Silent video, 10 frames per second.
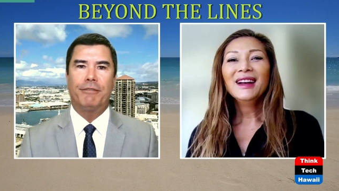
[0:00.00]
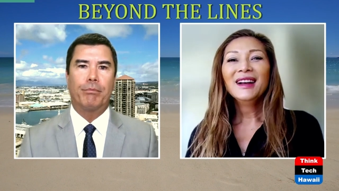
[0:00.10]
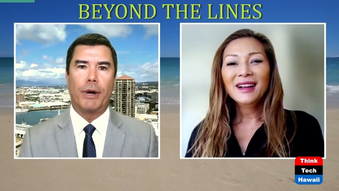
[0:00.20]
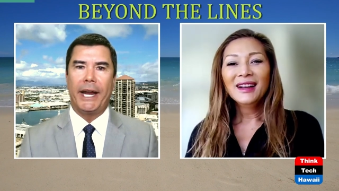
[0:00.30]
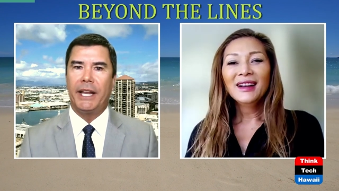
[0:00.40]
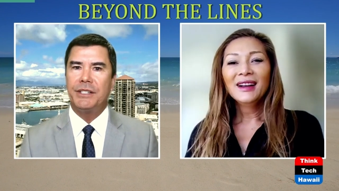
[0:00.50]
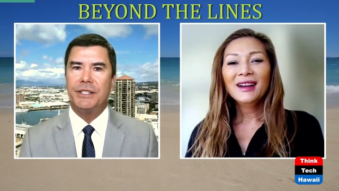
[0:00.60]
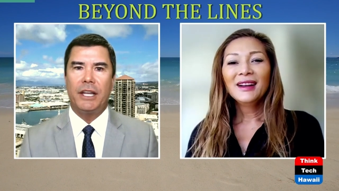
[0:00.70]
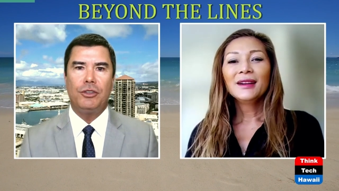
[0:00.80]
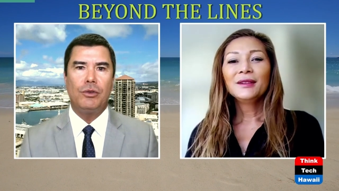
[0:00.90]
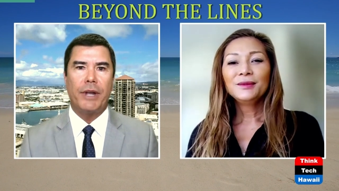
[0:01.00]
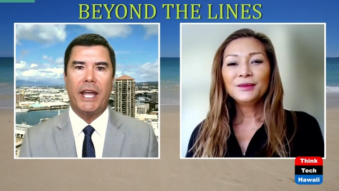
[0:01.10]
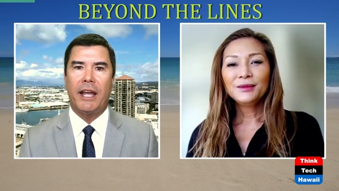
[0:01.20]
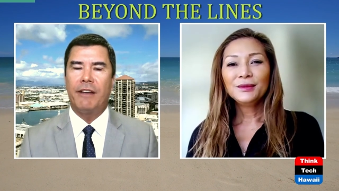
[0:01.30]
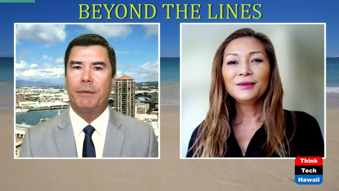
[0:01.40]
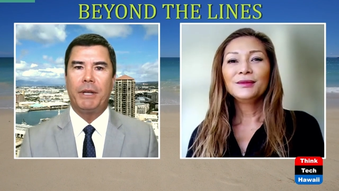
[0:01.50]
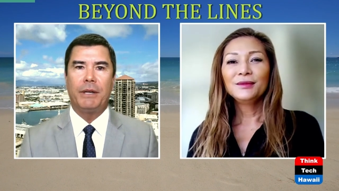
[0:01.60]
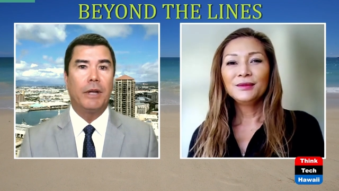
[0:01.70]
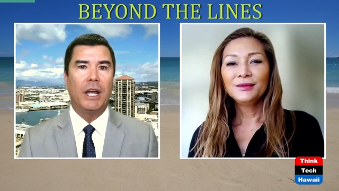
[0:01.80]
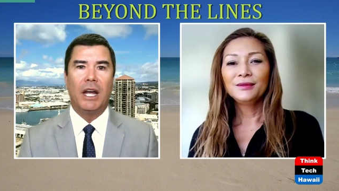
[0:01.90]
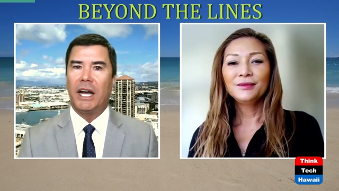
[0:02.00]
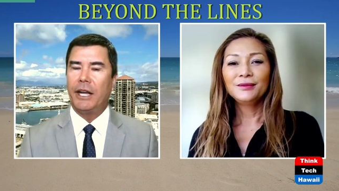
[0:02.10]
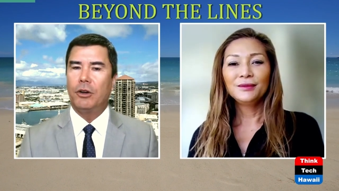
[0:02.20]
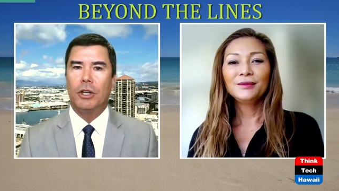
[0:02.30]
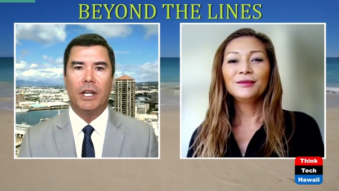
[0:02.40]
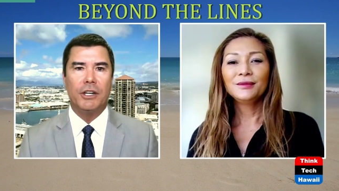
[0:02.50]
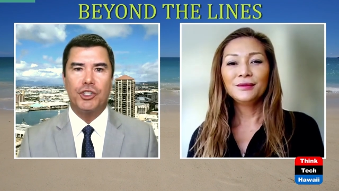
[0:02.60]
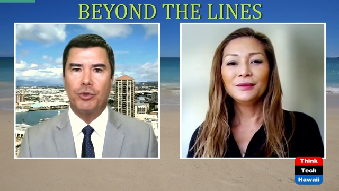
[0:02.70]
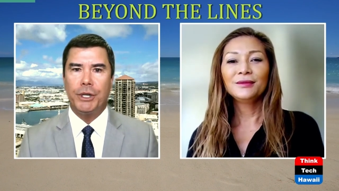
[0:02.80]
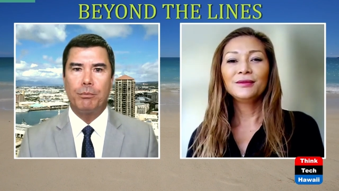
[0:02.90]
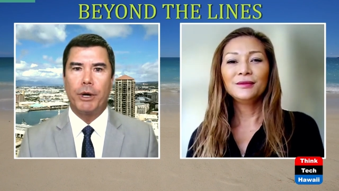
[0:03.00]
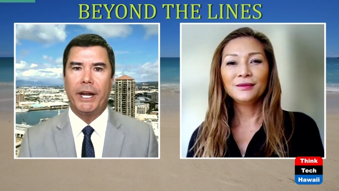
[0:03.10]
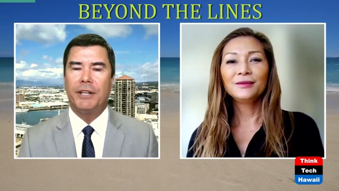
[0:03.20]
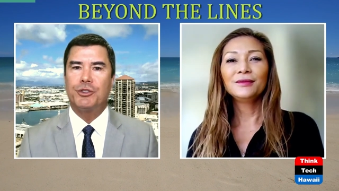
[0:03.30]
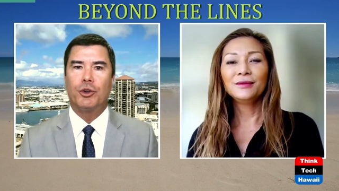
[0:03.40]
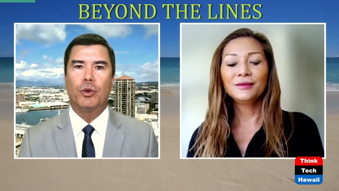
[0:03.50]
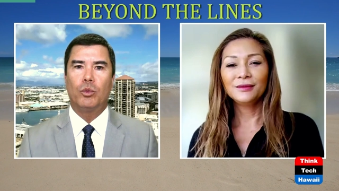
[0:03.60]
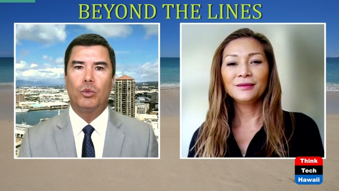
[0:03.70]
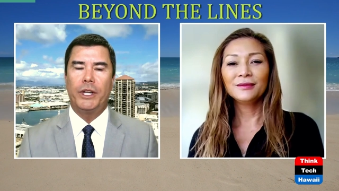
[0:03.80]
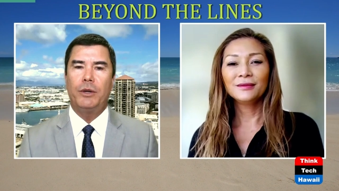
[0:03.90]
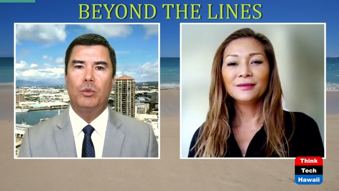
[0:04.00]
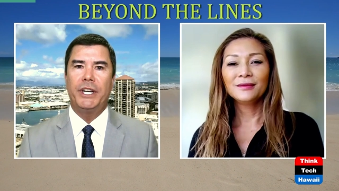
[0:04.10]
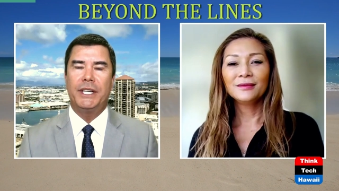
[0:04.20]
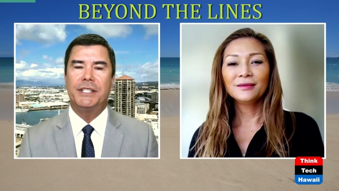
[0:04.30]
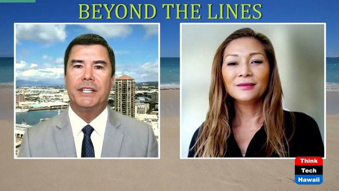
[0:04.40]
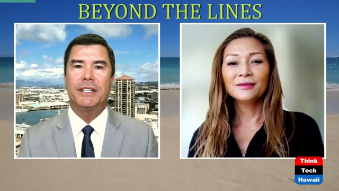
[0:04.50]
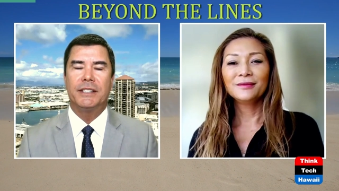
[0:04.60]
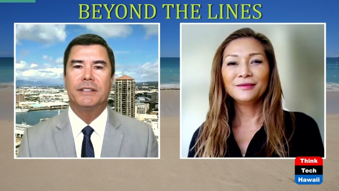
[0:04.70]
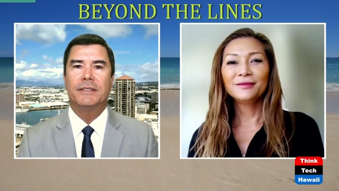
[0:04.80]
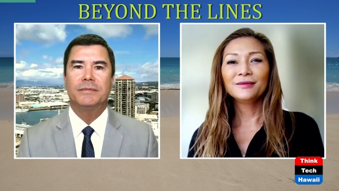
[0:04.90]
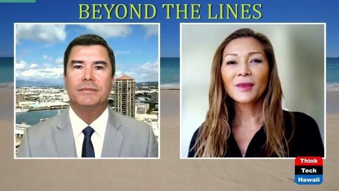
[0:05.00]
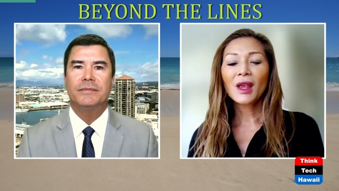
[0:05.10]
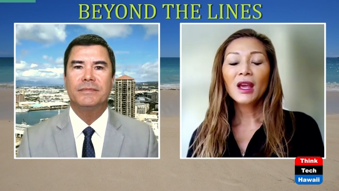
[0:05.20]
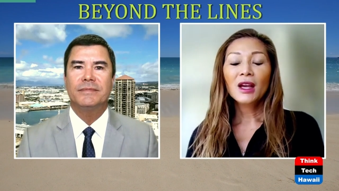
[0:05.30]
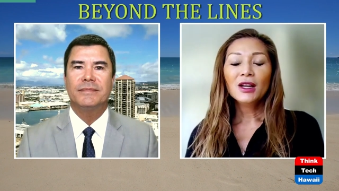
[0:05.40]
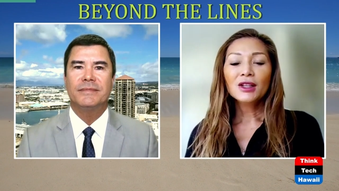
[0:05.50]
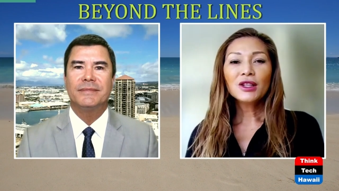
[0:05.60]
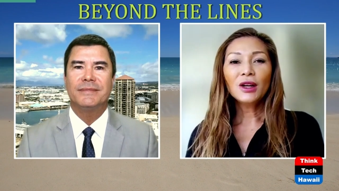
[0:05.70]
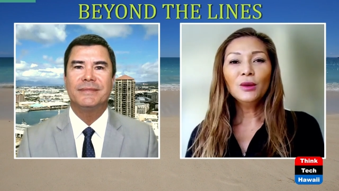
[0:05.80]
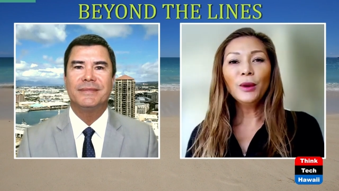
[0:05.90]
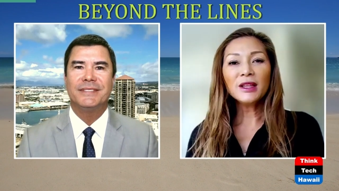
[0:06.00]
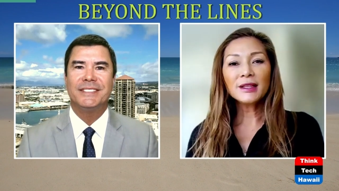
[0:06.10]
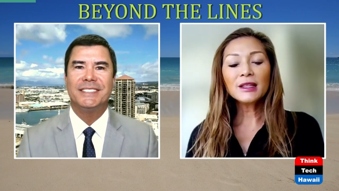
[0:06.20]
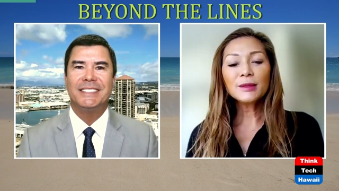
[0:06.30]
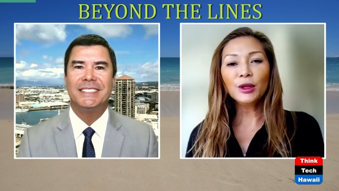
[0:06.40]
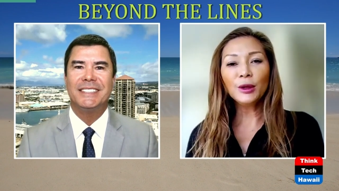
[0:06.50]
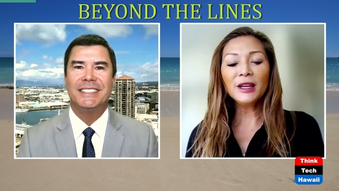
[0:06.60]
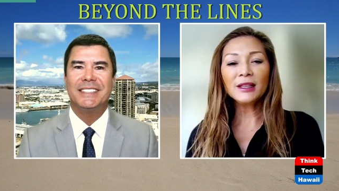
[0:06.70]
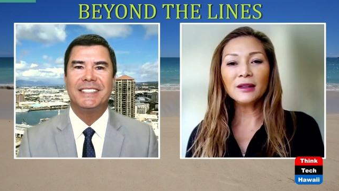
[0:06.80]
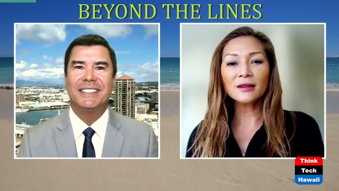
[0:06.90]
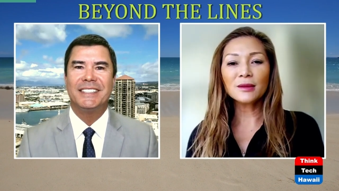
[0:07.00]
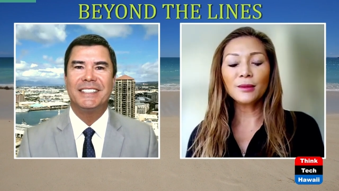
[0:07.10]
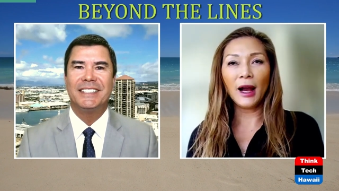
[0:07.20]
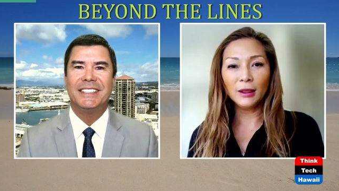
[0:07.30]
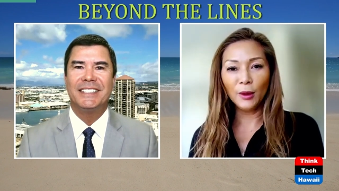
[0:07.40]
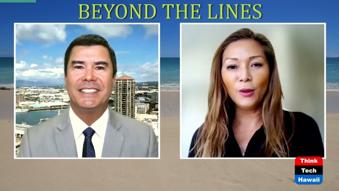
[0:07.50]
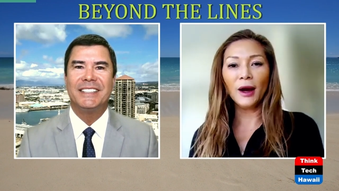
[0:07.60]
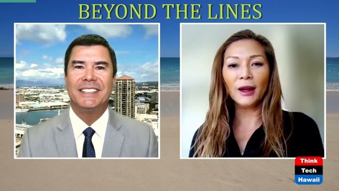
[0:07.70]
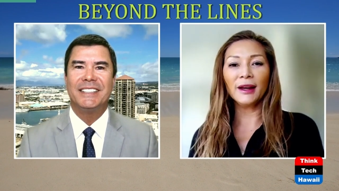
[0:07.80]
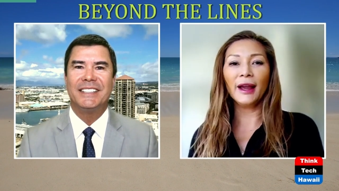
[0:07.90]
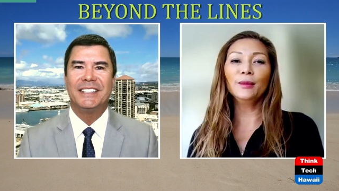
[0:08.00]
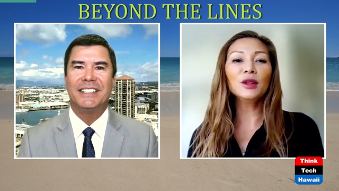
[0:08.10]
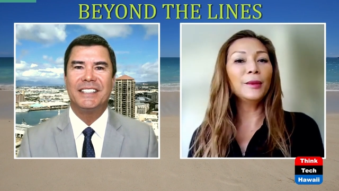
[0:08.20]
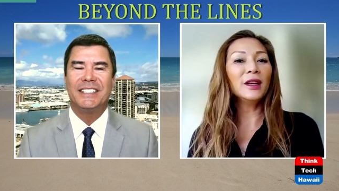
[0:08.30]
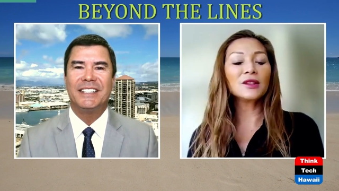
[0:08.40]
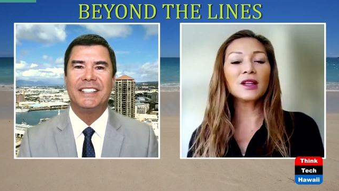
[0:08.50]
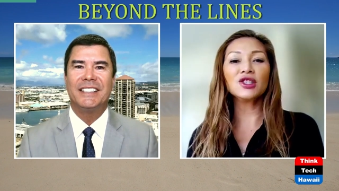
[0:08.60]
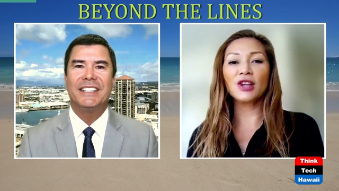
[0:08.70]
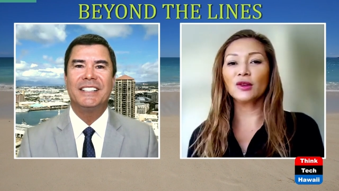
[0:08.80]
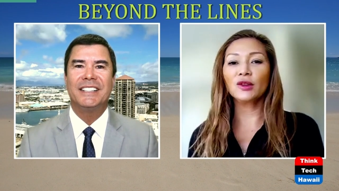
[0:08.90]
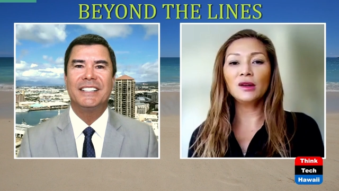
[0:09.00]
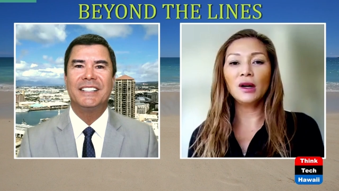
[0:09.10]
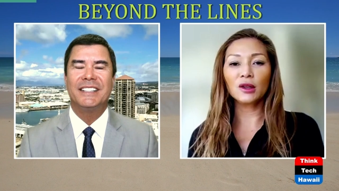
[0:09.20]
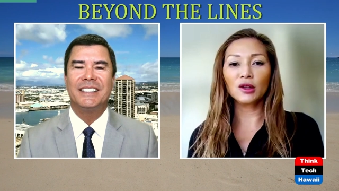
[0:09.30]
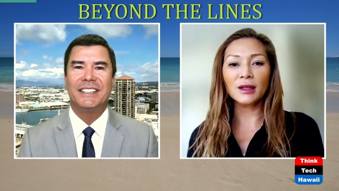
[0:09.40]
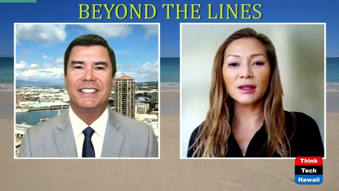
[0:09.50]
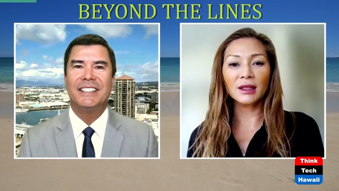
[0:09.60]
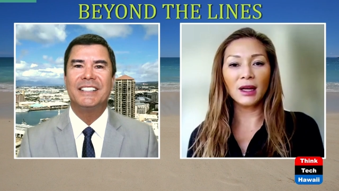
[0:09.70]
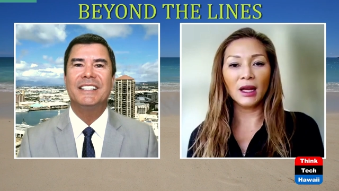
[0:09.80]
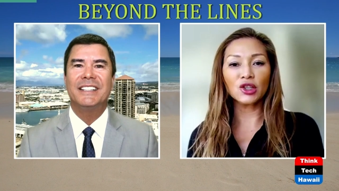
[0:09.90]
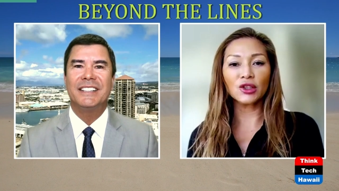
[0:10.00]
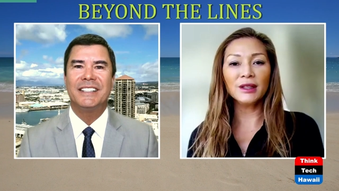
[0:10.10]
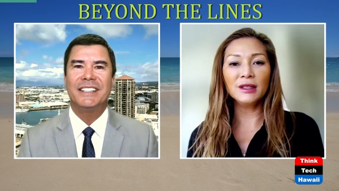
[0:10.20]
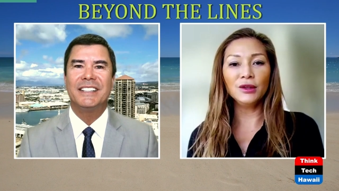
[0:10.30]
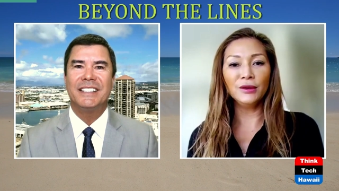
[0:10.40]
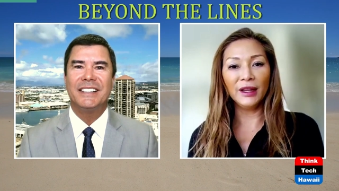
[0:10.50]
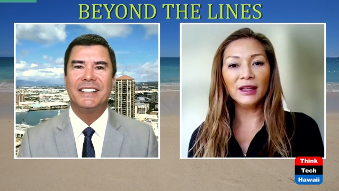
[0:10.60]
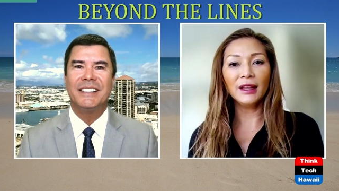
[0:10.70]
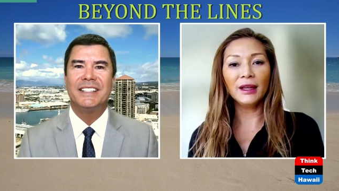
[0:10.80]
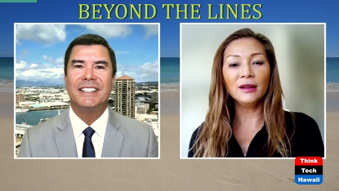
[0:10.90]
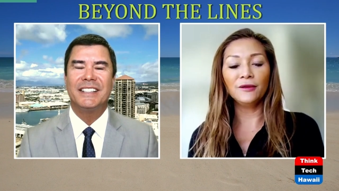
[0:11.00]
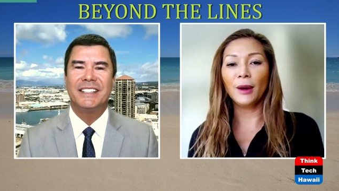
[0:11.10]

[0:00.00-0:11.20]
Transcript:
Speaker 1: of brands that you have? I mean, higher luxury brands, or what is it?
Speaker 2: So what sets Bloomingdale's Aloana and Bloomingdale's in general across the country uniquely